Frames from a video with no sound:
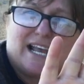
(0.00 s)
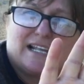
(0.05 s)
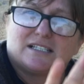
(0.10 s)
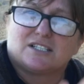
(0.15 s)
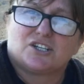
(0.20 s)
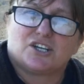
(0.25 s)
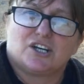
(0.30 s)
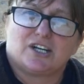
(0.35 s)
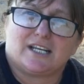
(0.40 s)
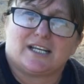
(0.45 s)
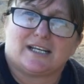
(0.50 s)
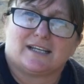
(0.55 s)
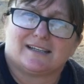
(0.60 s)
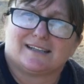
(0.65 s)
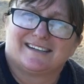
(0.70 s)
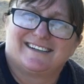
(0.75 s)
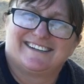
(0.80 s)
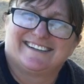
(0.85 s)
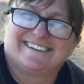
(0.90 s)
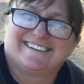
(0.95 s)
hands dirty.
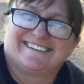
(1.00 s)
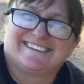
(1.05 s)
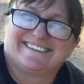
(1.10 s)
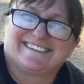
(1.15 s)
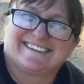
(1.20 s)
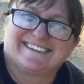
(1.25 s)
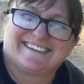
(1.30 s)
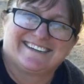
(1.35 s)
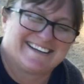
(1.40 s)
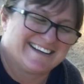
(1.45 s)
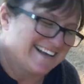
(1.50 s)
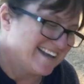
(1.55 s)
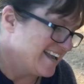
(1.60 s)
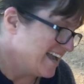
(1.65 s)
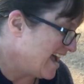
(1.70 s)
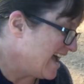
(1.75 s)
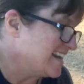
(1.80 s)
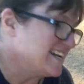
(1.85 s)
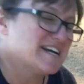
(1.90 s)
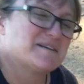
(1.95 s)

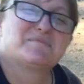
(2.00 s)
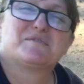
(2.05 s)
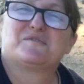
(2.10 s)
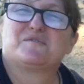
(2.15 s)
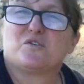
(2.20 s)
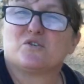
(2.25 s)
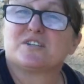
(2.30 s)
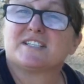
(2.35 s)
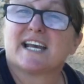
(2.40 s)
And number 4,